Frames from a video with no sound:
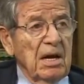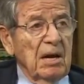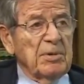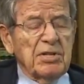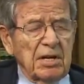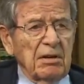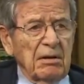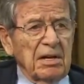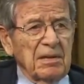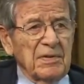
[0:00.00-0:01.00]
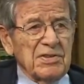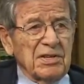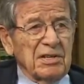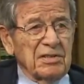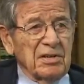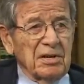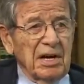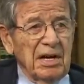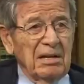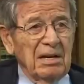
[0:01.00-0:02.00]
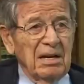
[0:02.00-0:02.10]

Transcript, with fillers: uh, particularly if he's an attorney.